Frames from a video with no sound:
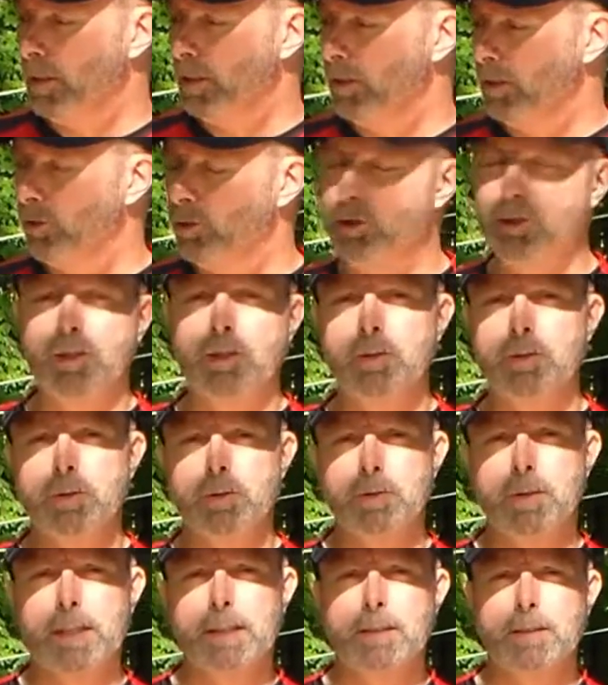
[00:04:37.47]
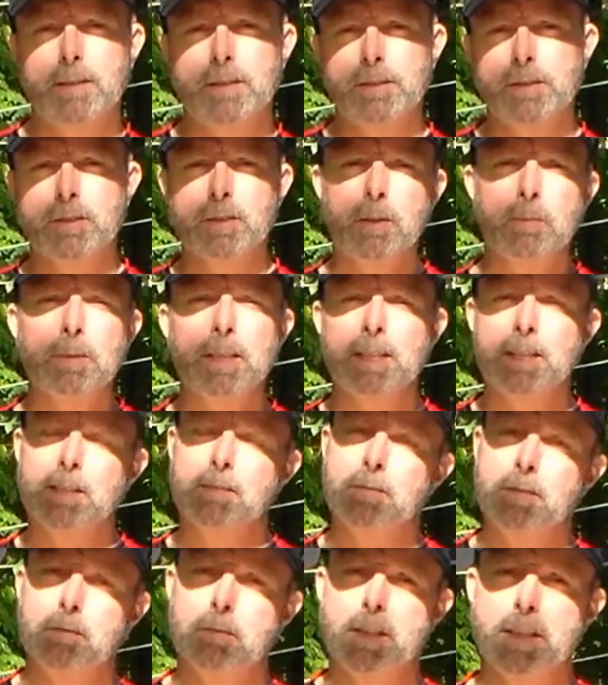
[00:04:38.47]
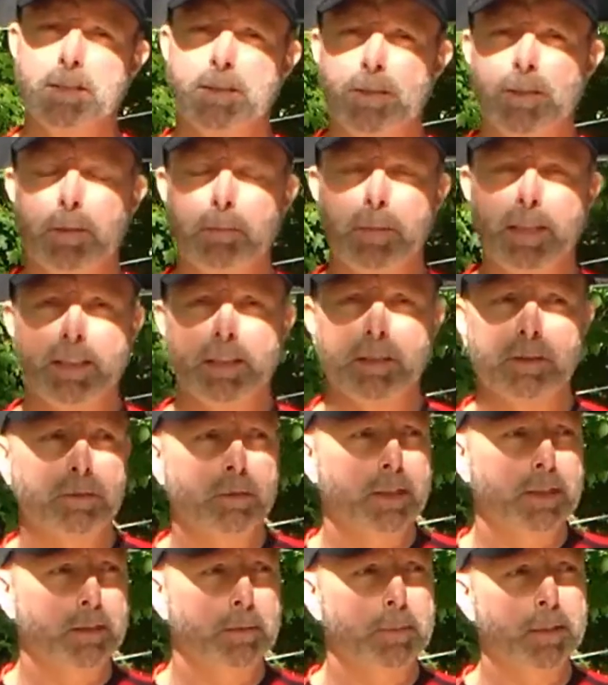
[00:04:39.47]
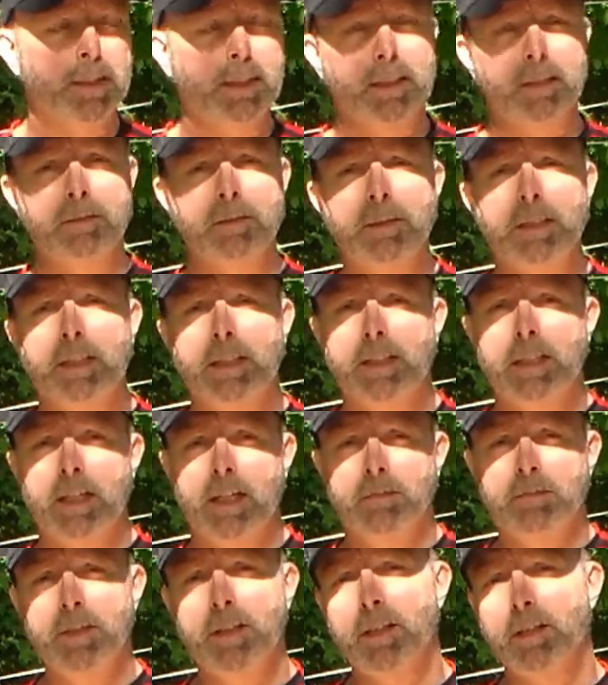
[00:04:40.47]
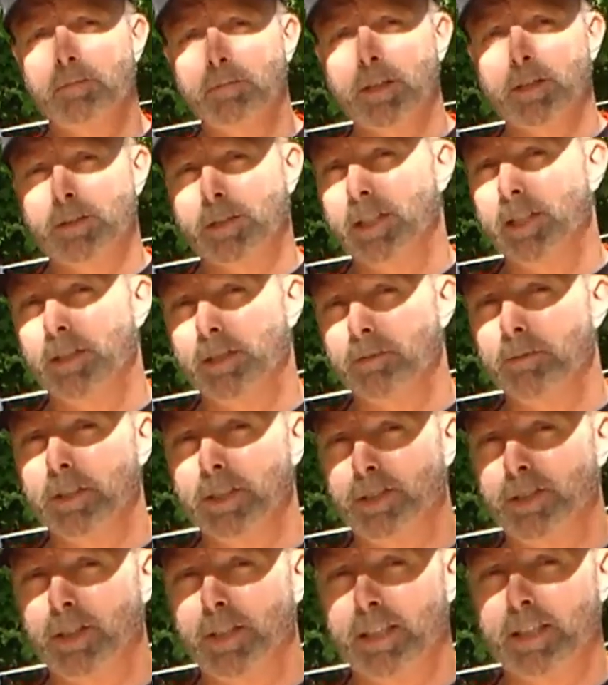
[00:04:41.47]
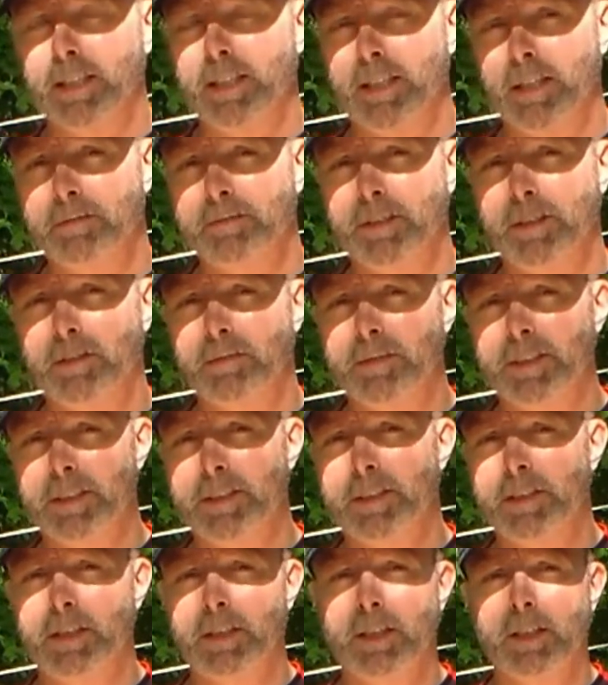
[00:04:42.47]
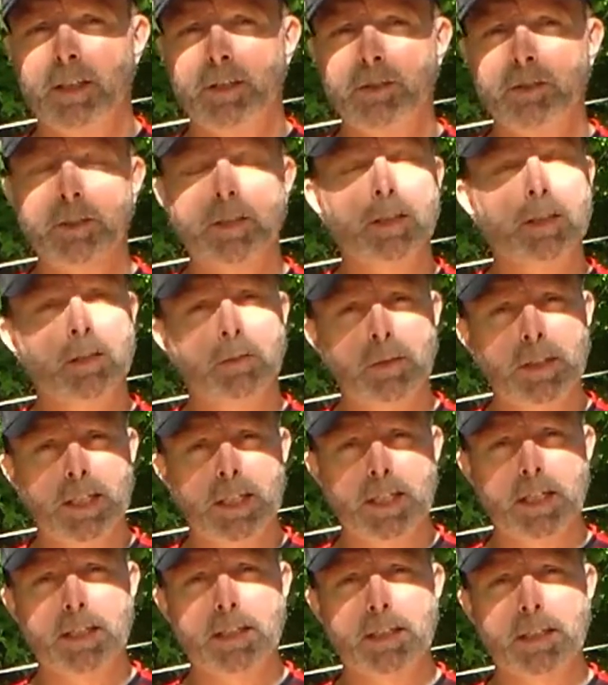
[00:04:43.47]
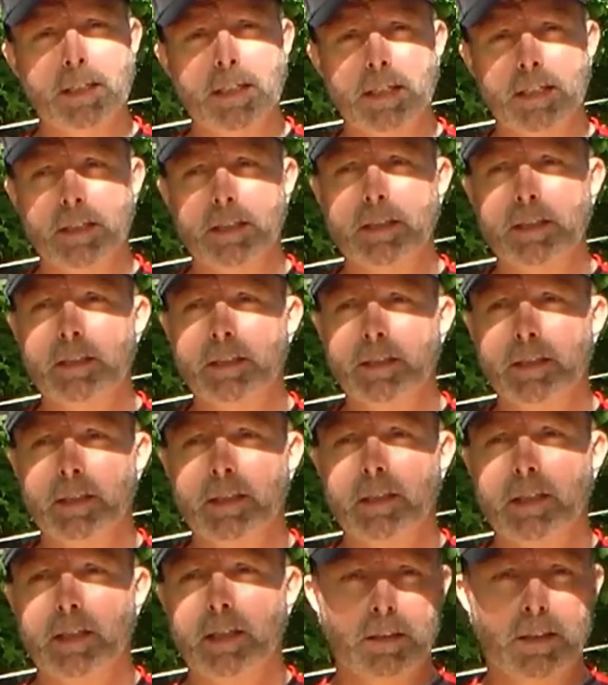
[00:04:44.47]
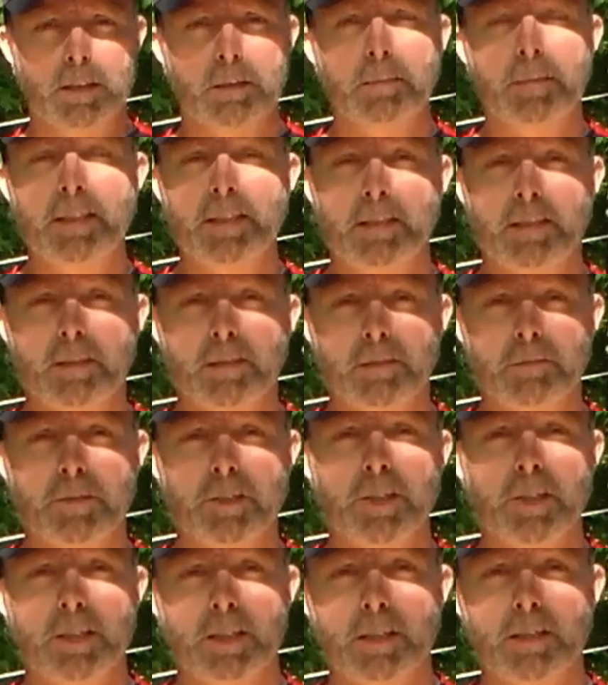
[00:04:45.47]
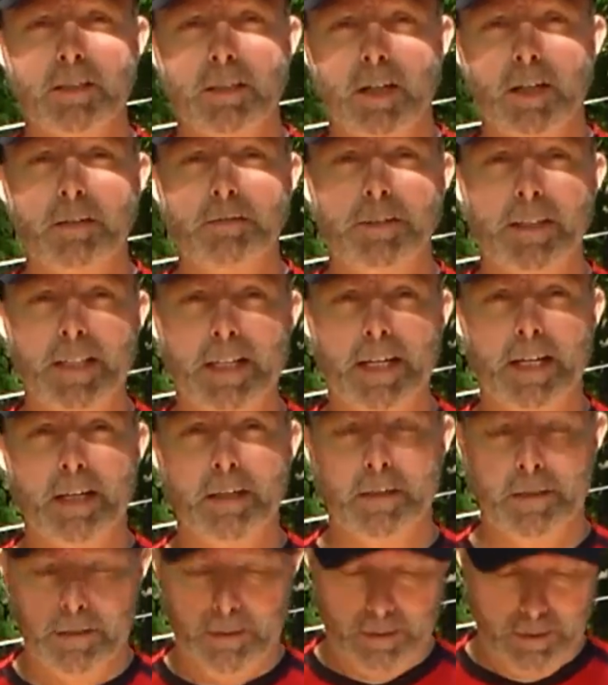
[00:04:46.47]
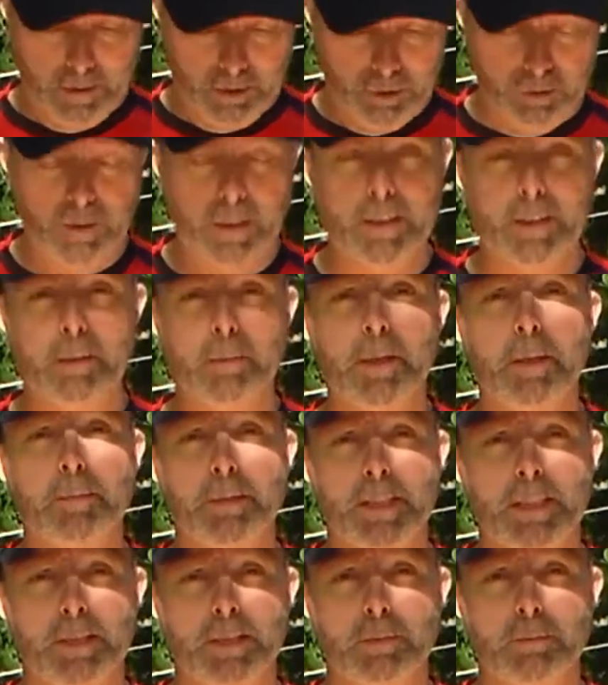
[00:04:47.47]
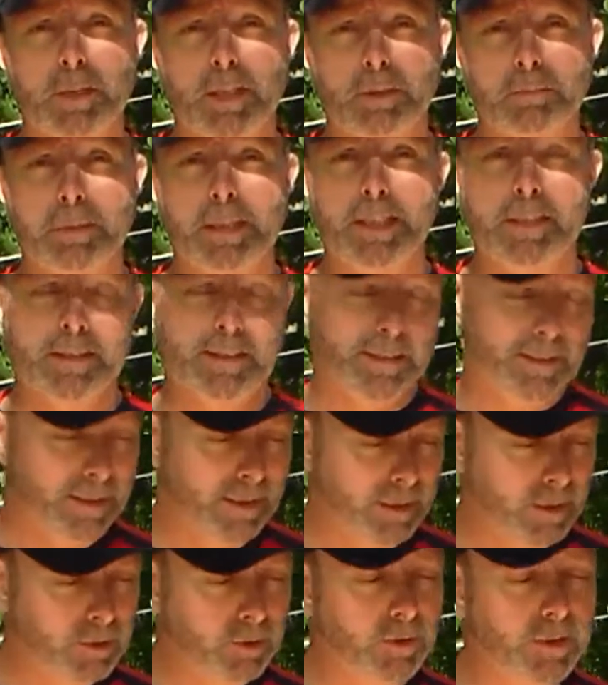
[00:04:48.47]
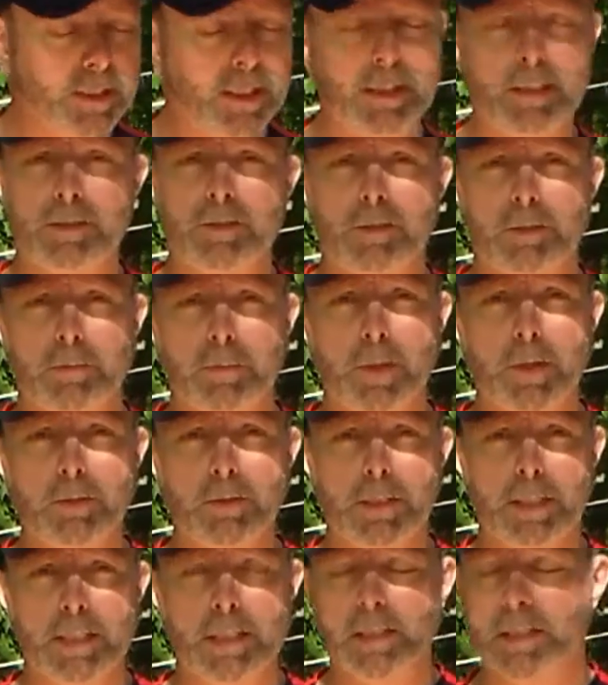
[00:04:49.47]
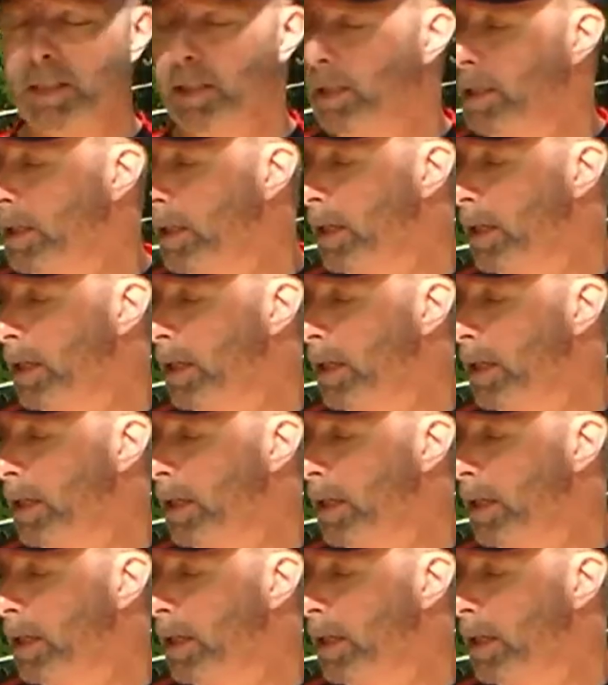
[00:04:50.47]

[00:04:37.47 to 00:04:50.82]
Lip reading: to show you that there's so many different ways you can make this recipe. Now, if you had a rotisserie chicken left over, you could go ahead and select pieces of chicken off of that, shred them up into small pieces, and use that as your protein.